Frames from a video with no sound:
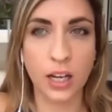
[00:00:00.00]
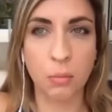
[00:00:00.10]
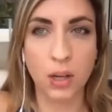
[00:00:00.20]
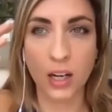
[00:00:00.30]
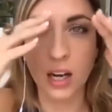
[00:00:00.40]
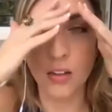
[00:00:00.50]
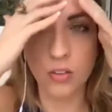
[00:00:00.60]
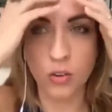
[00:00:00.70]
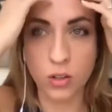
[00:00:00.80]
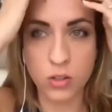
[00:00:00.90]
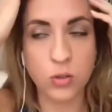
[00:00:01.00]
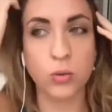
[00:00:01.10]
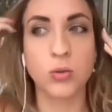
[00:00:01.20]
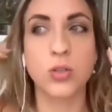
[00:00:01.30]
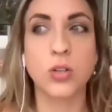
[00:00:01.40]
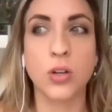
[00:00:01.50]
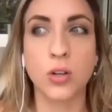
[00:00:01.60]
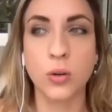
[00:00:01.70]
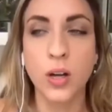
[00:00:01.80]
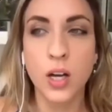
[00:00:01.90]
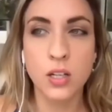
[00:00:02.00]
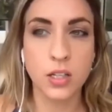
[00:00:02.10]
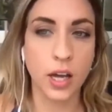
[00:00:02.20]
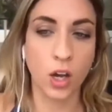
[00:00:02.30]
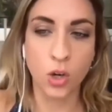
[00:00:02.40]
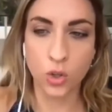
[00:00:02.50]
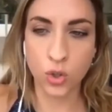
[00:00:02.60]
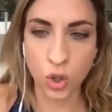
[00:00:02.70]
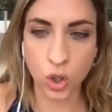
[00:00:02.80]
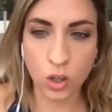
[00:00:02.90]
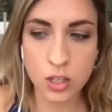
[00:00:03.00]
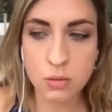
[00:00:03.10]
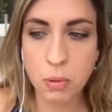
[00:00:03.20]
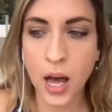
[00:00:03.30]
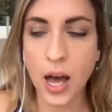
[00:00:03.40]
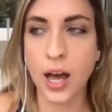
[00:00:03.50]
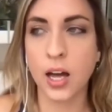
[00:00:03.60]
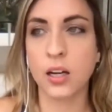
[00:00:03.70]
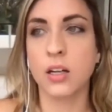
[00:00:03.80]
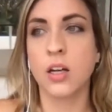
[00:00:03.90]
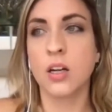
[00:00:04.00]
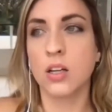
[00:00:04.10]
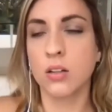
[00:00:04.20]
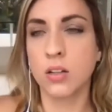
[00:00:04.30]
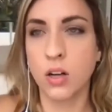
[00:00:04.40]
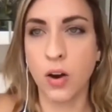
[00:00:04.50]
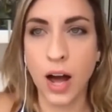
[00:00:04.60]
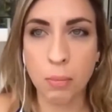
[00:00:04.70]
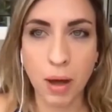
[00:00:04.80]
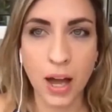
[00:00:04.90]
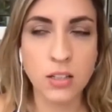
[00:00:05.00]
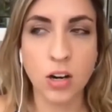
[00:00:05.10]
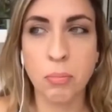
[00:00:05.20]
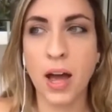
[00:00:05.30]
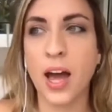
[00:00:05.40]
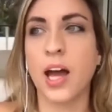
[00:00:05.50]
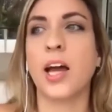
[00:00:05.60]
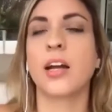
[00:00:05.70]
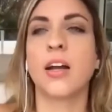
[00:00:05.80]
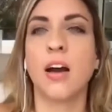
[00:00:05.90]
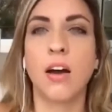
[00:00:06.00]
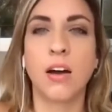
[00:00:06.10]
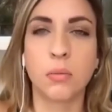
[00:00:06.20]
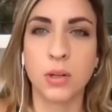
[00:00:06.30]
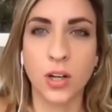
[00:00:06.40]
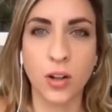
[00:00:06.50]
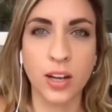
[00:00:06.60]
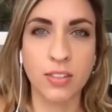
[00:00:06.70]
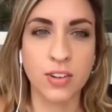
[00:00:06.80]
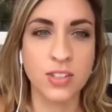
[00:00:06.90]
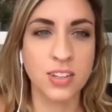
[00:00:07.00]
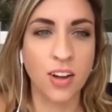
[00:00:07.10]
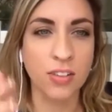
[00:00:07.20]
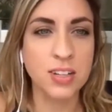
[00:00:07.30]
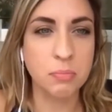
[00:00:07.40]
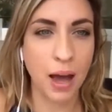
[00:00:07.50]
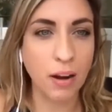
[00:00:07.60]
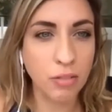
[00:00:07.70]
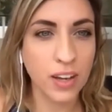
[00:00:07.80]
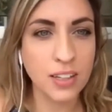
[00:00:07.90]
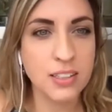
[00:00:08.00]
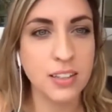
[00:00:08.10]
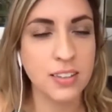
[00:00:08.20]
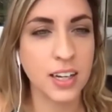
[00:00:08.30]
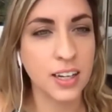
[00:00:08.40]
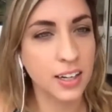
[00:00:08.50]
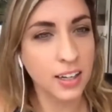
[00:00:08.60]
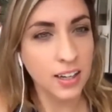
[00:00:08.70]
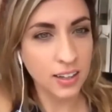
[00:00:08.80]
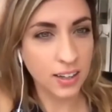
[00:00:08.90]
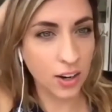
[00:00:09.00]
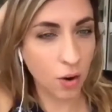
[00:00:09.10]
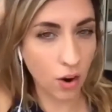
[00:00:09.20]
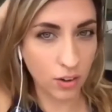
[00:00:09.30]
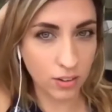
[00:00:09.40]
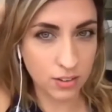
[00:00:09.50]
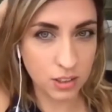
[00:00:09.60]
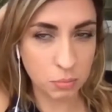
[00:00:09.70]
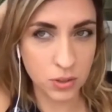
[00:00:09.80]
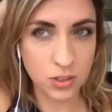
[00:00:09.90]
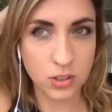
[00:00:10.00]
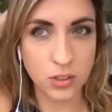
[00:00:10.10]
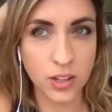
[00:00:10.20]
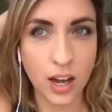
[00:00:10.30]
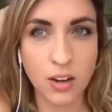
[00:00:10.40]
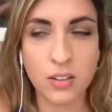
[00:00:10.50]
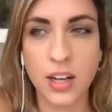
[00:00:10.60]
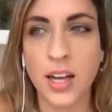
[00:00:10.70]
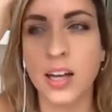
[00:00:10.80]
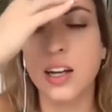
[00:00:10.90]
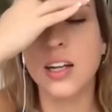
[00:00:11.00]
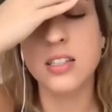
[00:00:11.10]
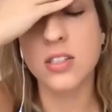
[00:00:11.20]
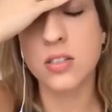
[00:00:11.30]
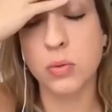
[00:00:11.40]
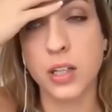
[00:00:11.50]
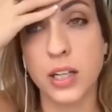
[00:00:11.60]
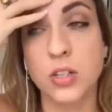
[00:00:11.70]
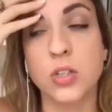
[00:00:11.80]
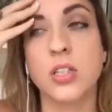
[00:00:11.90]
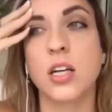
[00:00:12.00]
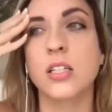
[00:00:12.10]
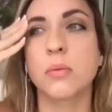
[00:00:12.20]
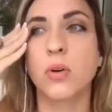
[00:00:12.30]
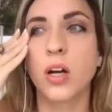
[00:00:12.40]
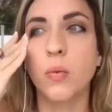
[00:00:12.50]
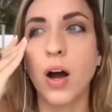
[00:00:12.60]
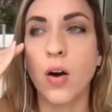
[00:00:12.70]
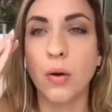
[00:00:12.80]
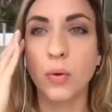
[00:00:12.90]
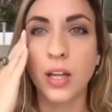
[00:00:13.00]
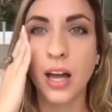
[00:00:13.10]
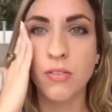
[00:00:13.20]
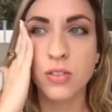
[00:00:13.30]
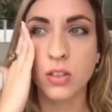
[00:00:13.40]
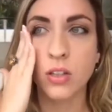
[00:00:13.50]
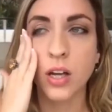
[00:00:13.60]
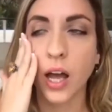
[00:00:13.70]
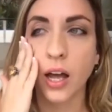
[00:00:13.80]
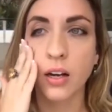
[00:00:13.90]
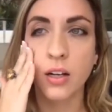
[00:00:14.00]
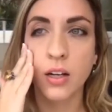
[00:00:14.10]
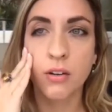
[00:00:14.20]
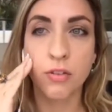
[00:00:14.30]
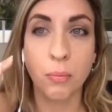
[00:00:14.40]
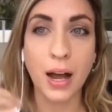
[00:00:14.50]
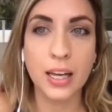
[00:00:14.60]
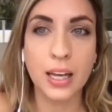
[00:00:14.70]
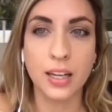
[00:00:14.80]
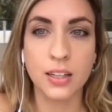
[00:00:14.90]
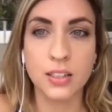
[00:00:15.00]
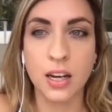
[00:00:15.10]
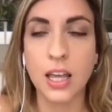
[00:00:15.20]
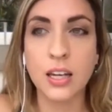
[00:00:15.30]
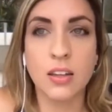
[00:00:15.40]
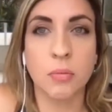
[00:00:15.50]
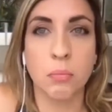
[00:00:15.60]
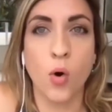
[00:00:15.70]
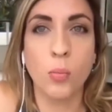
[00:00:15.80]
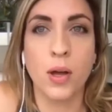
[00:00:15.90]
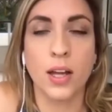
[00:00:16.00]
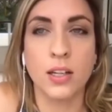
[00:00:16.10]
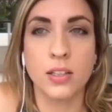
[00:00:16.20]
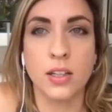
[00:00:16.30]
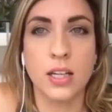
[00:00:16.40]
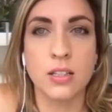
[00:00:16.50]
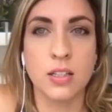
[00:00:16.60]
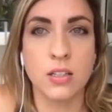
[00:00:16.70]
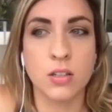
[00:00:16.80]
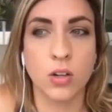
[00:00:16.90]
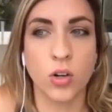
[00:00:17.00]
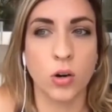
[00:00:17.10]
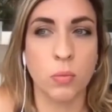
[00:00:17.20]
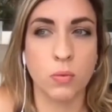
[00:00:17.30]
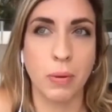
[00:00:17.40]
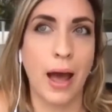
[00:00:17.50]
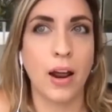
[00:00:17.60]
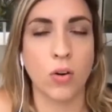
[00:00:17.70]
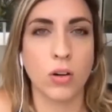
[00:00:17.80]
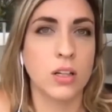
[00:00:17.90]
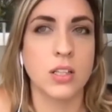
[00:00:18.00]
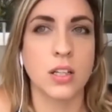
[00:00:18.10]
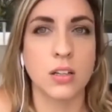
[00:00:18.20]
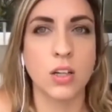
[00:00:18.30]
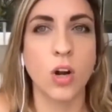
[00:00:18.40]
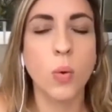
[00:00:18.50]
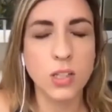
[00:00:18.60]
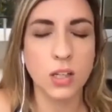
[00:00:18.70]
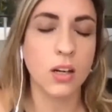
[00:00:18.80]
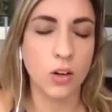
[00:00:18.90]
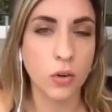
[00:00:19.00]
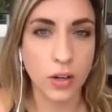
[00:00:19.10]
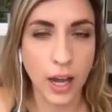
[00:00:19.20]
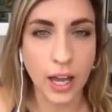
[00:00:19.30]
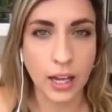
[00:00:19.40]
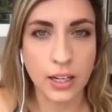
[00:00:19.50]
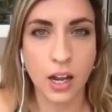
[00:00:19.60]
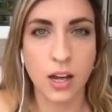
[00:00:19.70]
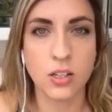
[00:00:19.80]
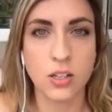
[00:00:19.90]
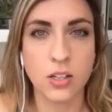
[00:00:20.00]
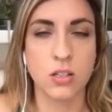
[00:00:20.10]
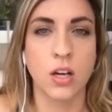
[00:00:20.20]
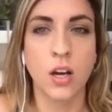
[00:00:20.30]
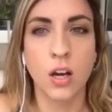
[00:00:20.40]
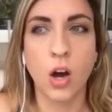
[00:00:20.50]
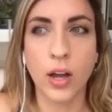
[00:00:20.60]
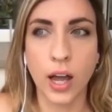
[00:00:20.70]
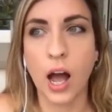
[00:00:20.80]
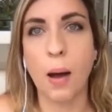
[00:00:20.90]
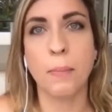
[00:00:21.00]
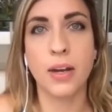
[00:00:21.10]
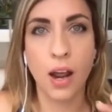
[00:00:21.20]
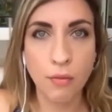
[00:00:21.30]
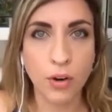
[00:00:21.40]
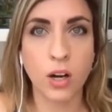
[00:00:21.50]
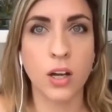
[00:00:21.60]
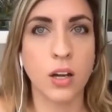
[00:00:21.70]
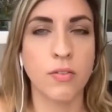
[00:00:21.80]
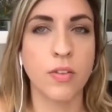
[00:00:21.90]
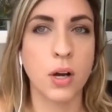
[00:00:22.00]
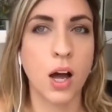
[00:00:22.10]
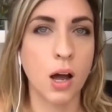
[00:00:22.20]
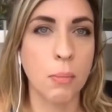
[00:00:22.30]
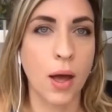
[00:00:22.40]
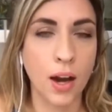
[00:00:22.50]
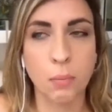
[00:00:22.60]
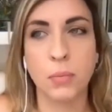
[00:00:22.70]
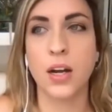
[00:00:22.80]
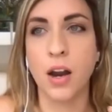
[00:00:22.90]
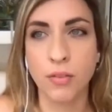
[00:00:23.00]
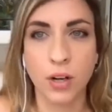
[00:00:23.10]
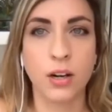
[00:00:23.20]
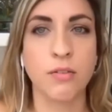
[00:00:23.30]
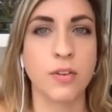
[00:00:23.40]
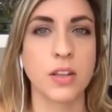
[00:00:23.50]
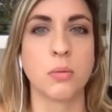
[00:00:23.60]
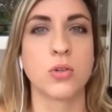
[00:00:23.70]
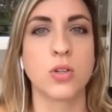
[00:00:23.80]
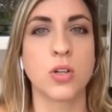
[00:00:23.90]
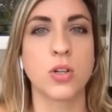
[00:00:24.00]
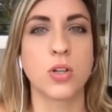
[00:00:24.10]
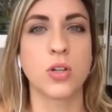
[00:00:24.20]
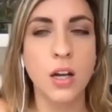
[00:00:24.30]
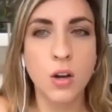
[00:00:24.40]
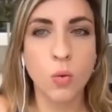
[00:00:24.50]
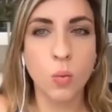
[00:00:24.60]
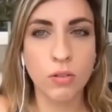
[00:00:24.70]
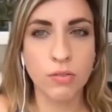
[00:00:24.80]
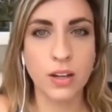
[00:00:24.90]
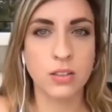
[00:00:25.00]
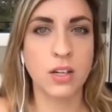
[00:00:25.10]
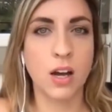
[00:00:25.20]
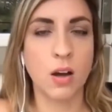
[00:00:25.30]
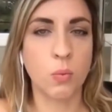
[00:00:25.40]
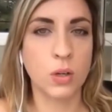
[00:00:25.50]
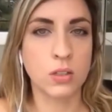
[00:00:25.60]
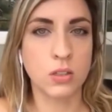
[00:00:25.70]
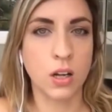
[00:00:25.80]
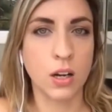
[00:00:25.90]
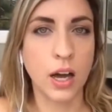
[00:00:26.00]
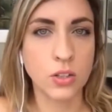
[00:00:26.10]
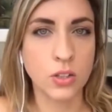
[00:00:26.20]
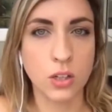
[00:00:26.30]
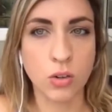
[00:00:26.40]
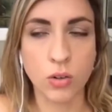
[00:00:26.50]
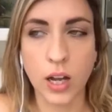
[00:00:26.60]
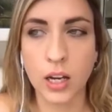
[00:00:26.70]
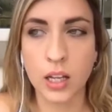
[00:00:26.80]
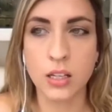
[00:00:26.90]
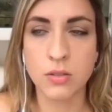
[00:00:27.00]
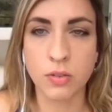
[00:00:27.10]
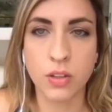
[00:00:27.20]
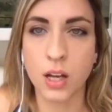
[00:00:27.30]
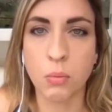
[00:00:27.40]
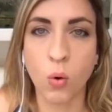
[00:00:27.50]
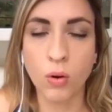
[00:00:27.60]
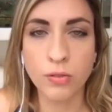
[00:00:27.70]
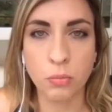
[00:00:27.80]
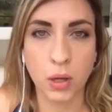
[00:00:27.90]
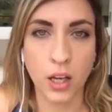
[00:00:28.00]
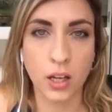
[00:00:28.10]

i mean and now that they're in school too it's like sugar is bad you know ipads are bad um, you know like there's all these bad things that they you know aren't supposed to do now and it's just really interesting because i'm going wow i really have to look at for my kids and in the moment is this good or bad or is it you know what's it going to create not just okay, I'm never going to give them an iPad. I'm never going to feed them sugar. What if that's not what's going to actually create ease for them or for me?